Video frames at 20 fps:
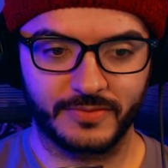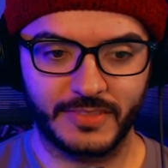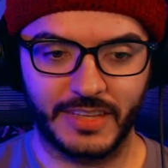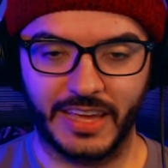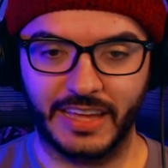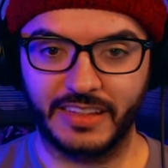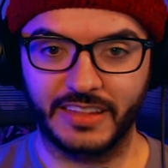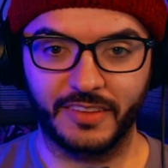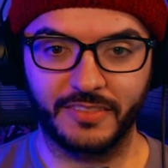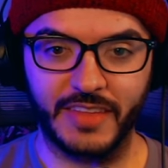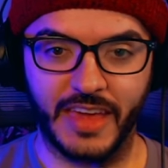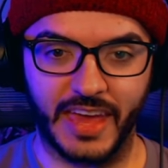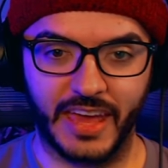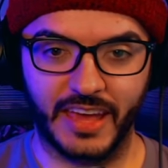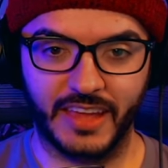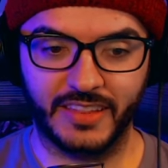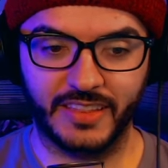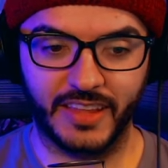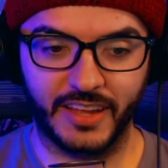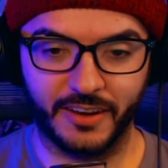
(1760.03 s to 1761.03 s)
Now leave that
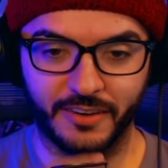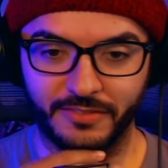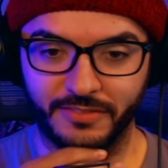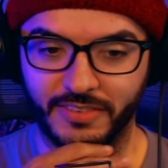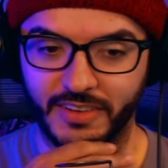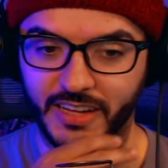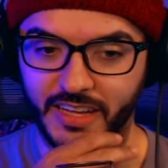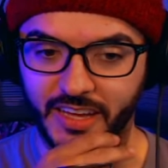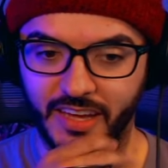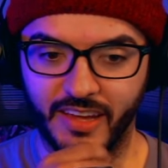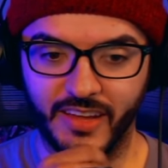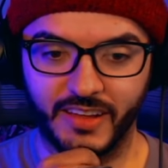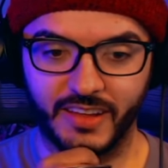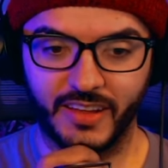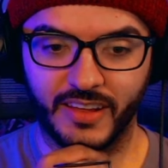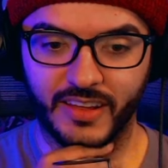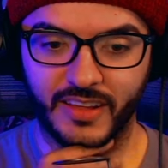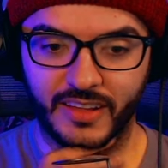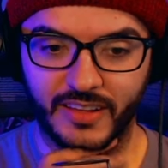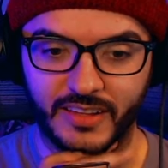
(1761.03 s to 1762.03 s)
hand there. Fuck it.
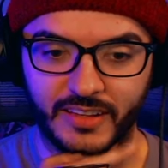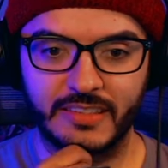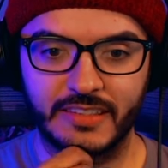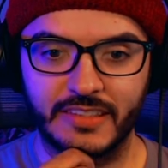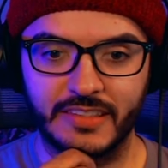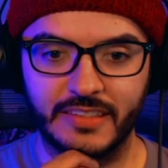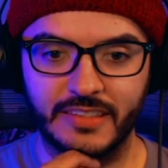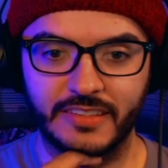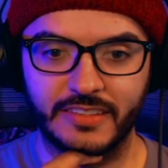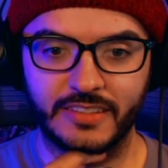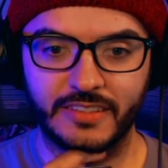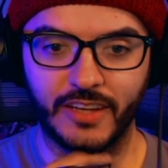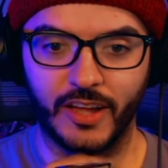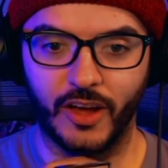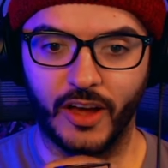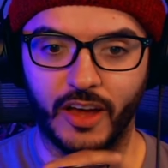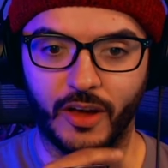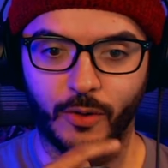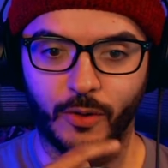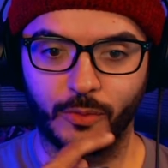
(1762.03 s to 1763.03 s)
No,
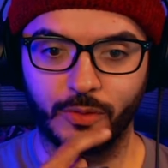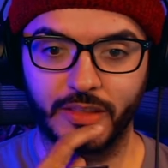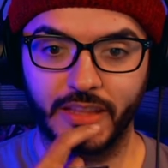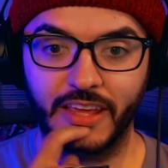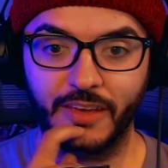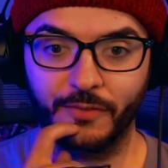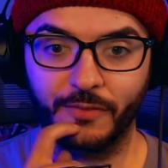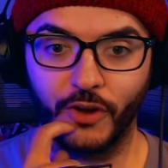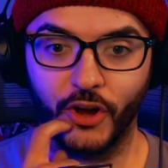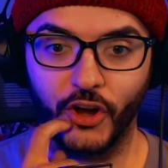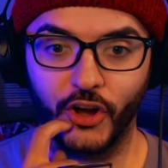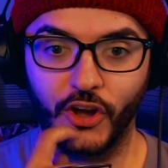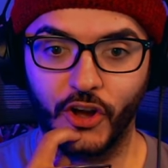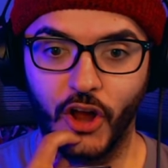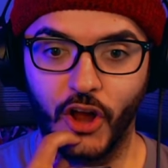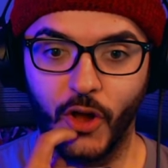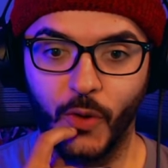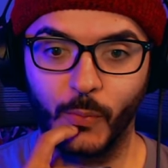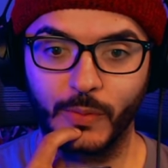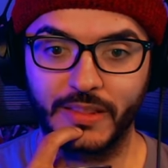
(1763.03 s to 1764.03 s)
oh, leave her.
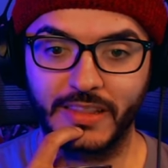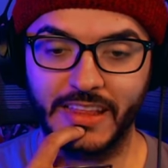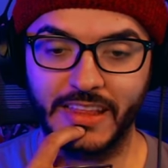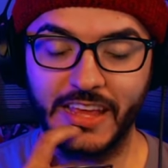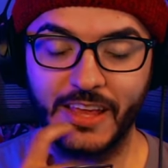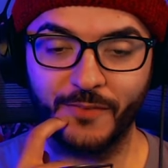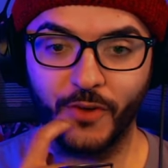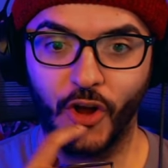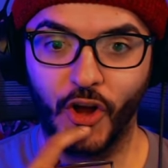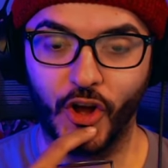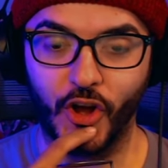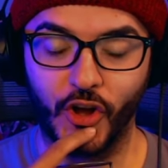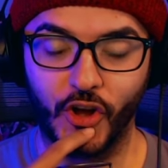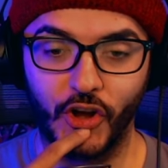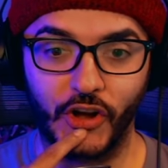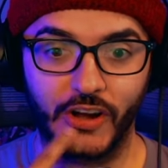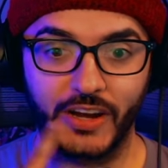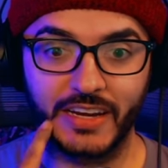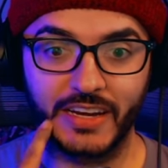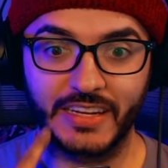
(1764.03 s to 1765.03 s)
Oh, leave
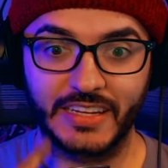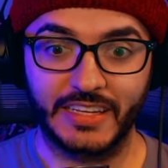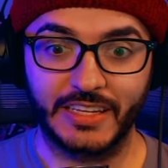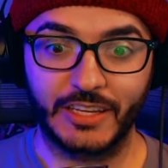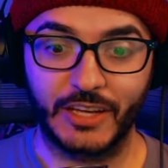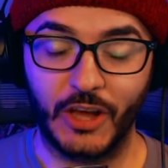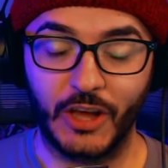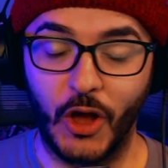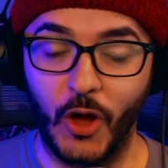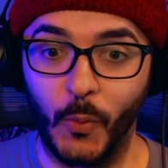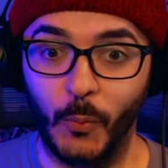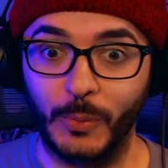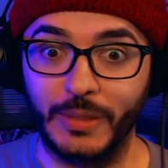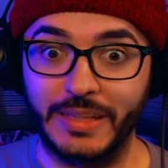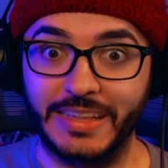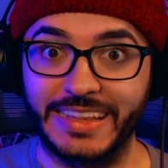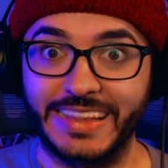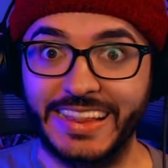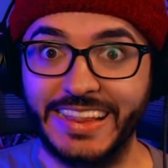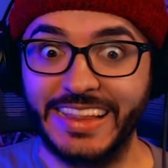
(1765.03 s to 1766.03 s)
her. Oh,
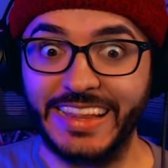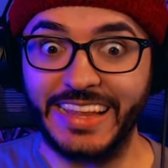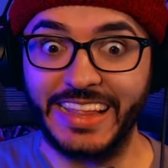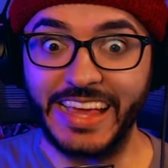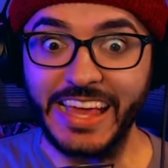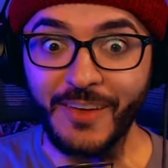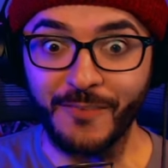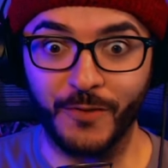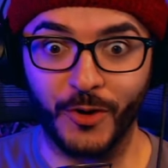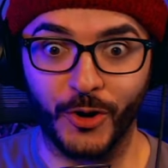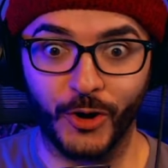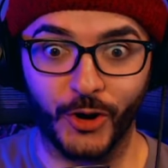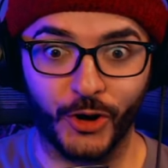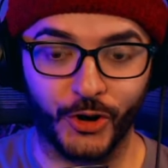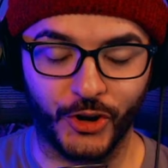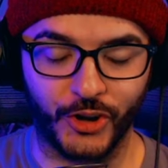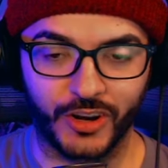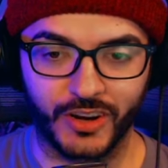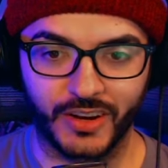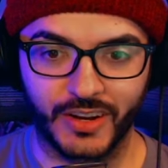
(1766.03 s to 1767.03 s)
leave
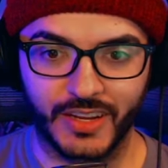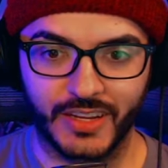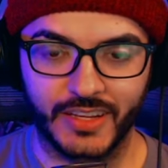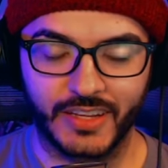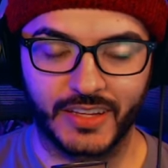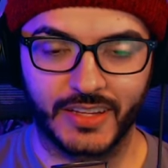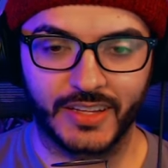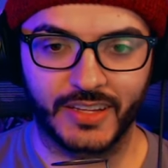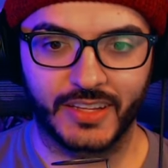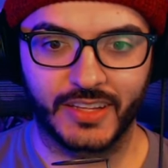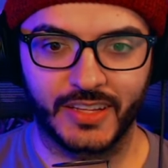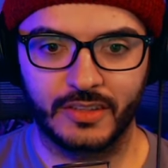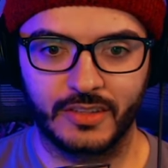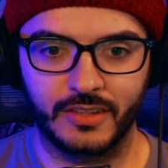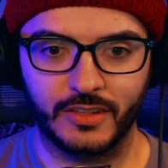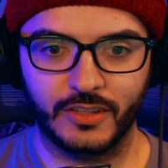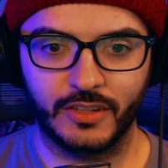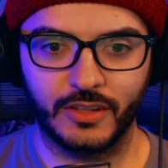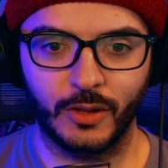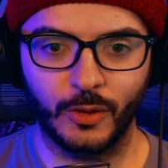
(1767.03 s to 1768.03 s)
her.
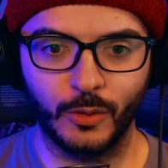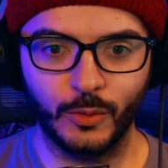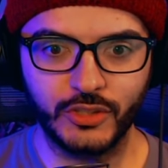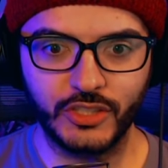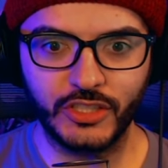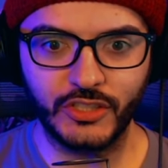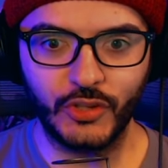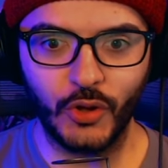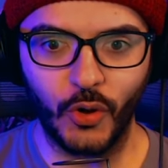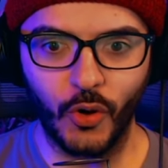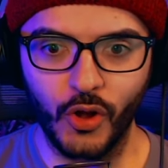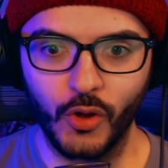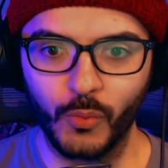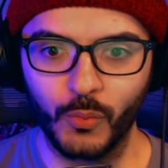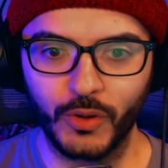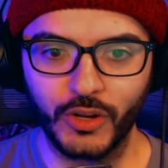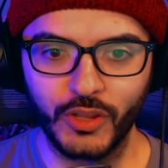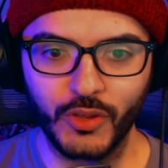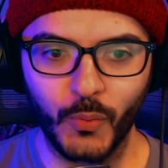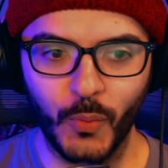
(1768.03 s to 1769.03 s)
Close the door.
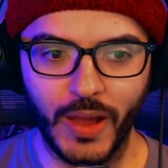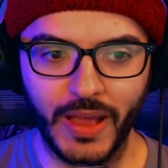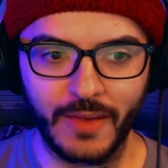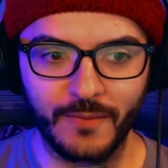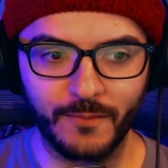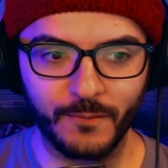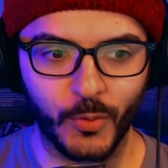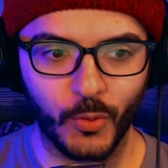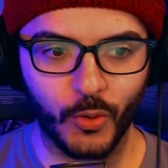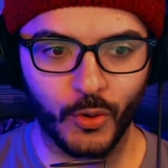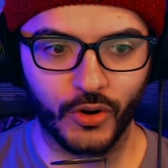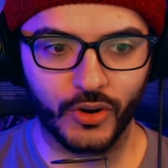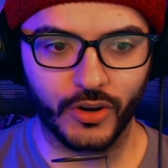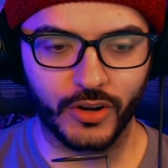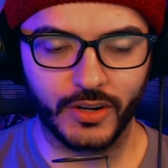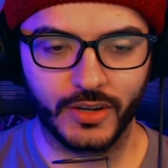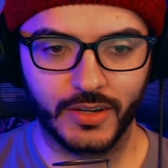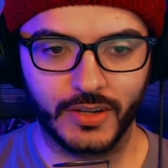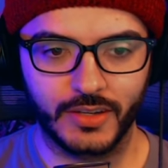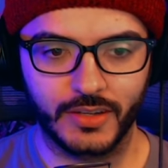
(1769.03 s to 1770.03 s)
What are you waiting
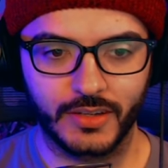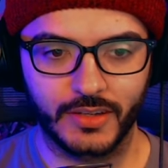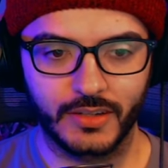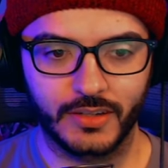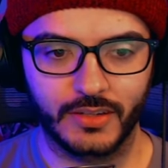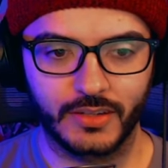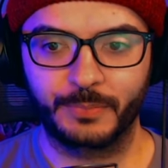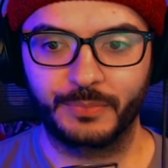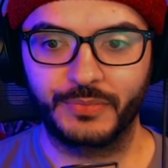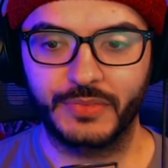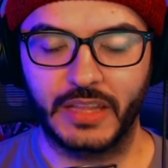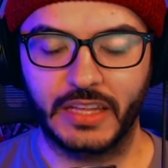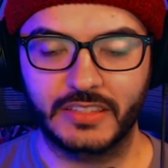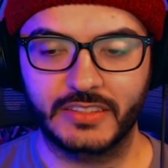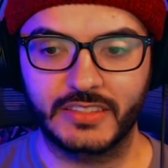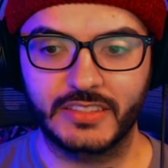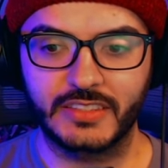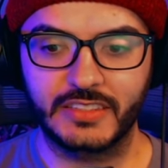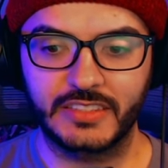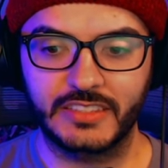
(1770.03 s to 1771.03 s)
for?
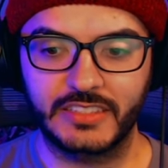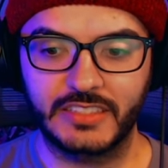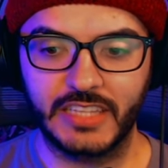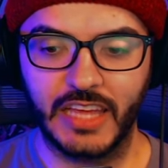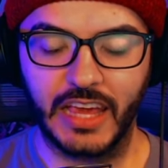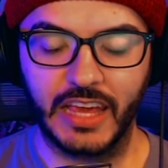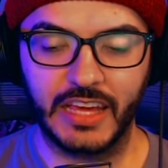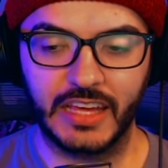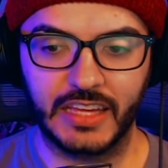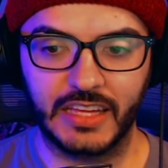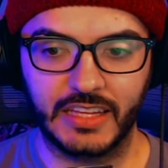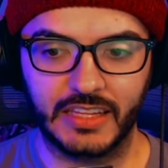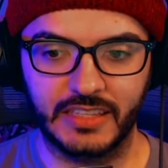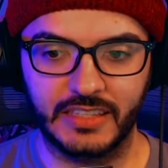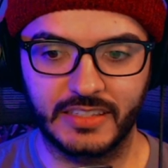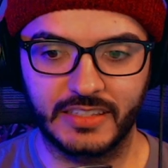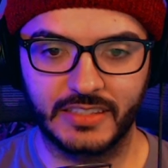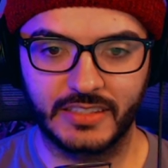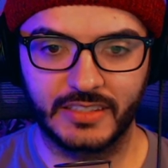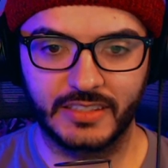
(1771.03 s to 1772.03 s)
That's
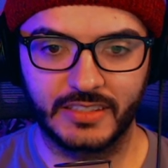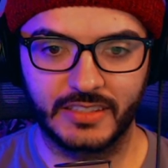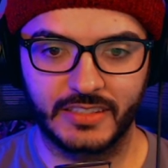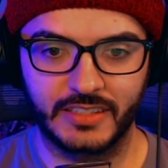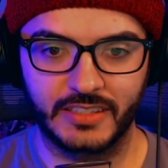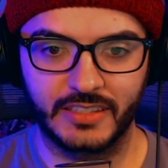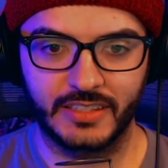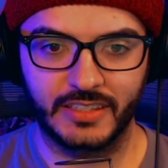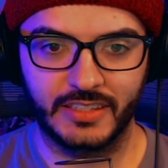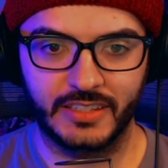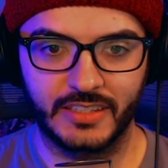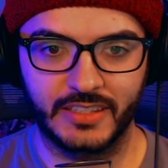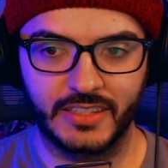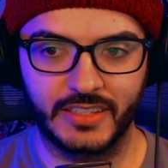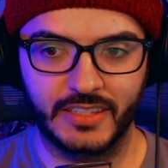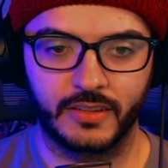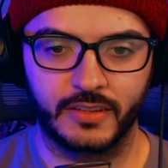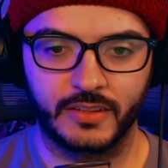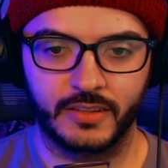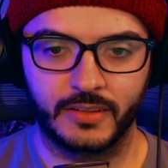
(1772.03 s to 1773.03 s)
insane.
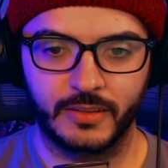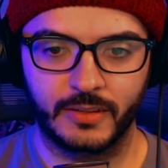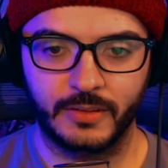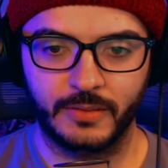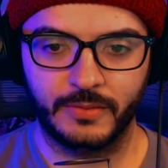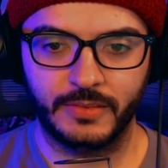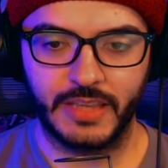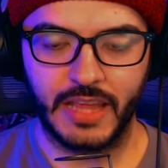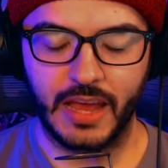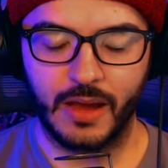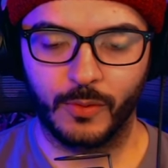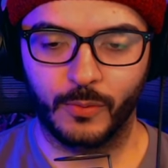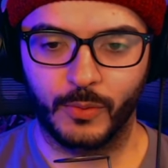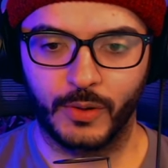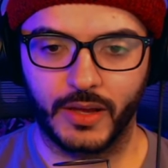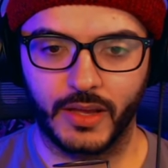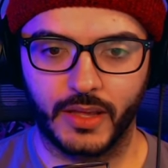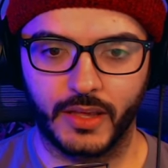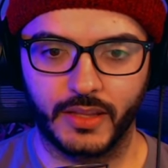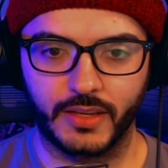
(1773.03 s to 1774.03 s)
Now
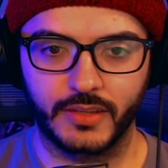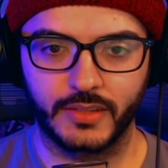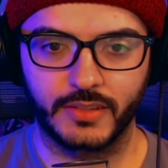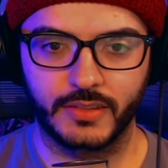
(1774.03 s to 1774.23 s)
what?